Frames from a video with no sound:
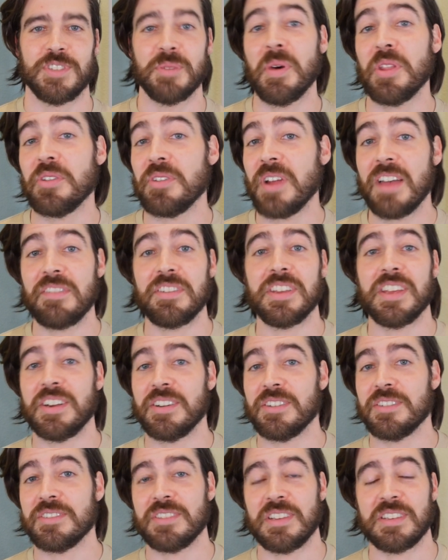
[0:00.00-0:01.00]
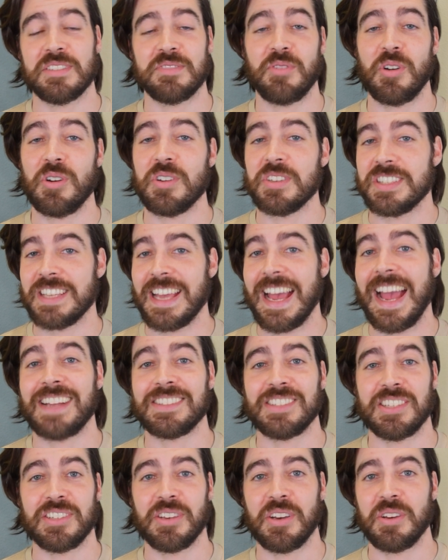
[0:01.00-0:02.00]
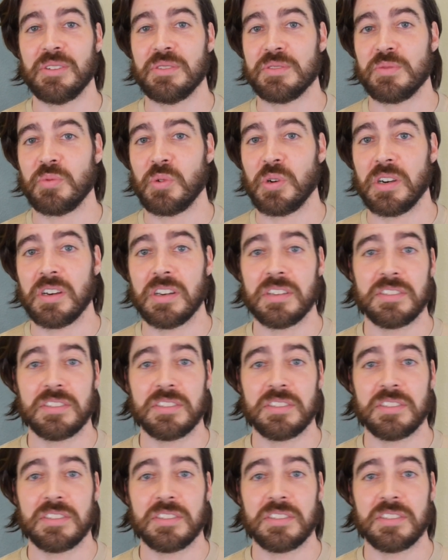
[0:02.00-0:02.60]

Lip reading: other heavy hitters as far as the acting goes were